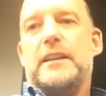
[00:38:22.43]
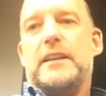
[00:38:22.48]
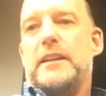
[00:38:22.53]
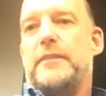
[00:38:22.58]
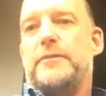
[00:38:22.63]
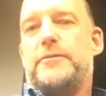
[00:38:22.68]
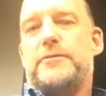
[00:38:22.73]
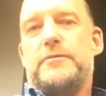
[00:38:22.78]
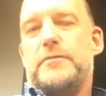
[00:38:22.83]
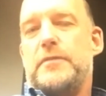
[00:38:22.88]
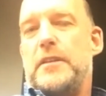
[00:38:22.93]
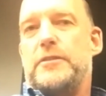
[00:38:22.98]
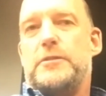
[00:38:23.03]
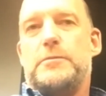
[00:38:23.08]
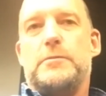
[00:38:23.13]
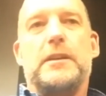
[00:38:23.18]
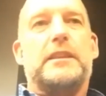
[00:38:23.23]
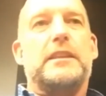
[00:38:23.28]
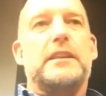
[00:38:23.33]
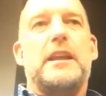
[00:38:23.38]
If
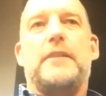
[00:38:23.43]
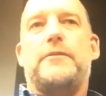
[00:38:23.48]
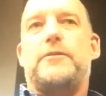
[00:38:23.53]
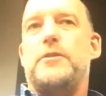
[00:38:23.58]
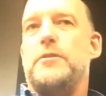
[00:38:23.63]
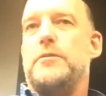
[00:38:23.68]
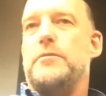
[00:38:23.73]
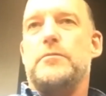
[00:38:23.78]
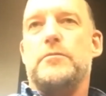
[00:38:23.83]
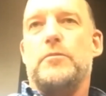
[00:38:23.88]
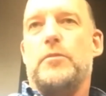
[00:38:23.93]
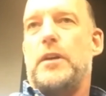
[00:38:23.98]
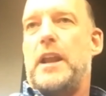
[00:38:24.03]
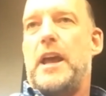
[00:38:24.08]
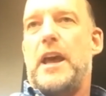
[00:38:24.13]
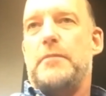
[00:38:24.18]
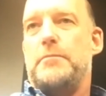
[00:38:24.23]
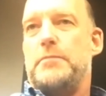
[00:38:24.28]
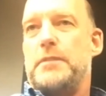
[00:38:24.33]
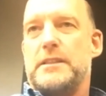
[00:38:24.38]
Smith & Nephew went
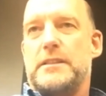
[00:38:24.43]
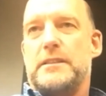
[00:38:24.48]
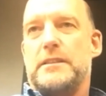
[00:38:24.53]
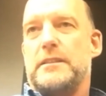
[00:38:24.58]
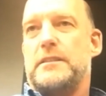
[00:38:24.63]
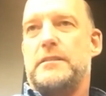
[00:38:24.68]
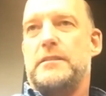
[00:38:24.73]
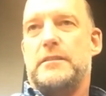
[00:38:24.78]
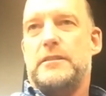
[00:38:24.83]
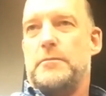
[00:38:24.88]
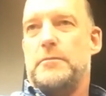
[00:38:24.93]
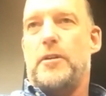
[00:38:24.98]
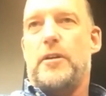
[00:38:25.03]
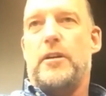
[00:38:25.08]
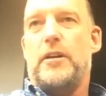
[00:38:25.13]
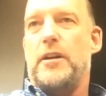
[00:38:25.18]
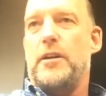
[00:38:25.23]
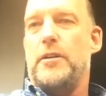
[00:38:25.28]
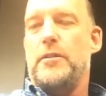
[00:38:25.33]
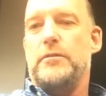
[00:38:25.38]
out of business
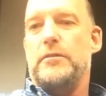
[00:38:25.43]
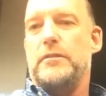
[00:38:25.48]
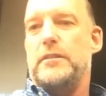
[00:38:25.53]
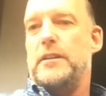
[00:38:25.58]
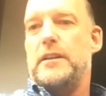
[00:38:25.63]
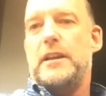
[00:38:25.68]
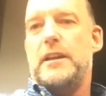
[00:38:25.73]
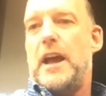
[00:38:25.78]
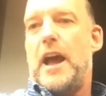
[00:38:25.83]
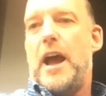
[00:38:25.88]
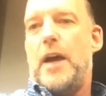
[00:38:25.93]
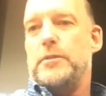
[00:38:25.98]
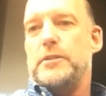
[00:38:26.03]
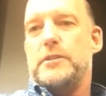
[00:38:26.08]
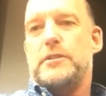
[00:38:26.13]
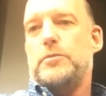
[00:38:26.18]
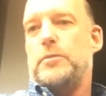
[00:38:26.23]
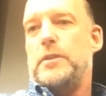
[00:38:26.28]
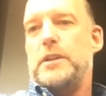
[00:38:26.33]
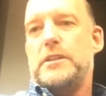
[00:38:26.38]
tomorrow, I would
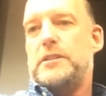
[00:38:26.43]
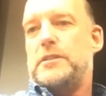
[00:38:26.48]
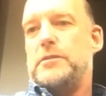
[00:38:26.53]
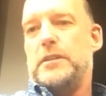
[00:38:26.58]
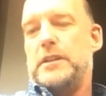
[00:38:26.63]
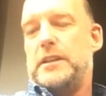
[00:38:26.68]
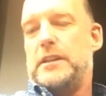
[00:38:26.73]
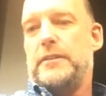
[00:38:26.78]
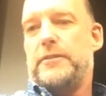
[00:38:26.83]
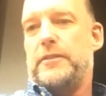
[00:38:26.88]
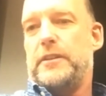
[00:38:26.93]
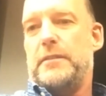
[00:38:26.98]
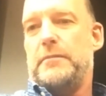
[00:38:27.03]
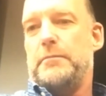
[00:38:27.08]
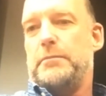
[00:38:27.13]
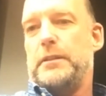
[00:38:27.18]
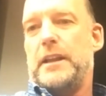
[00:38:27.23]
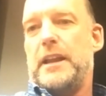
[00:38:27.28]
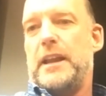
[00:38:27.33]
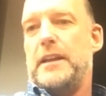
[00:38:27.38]
switch to a different
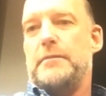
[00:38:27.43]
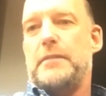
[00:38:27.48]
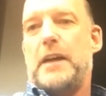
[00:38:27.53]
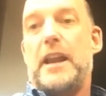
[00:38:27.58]
implant.